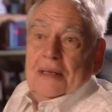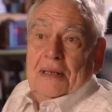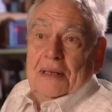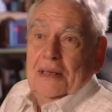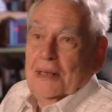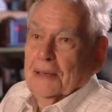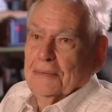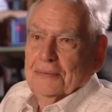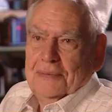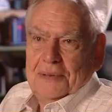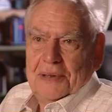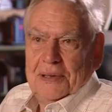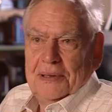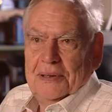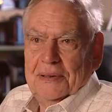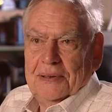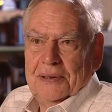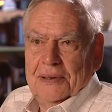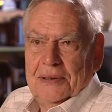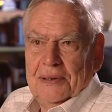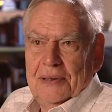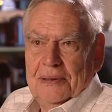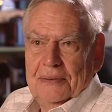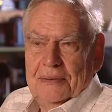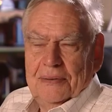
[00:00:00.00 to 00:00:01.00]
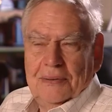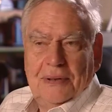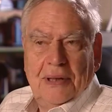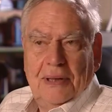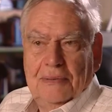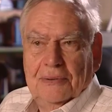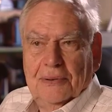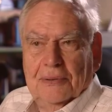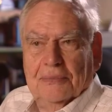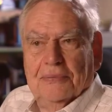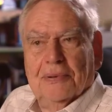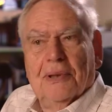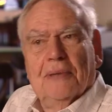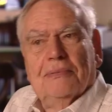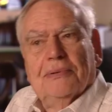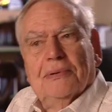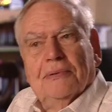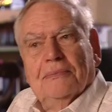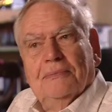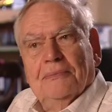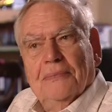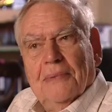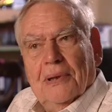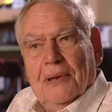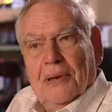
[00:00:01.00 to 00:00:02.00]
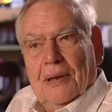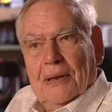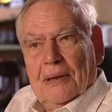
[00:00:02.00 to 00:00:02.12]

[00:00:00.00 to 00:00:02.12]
I loved teaching. It was never a problem.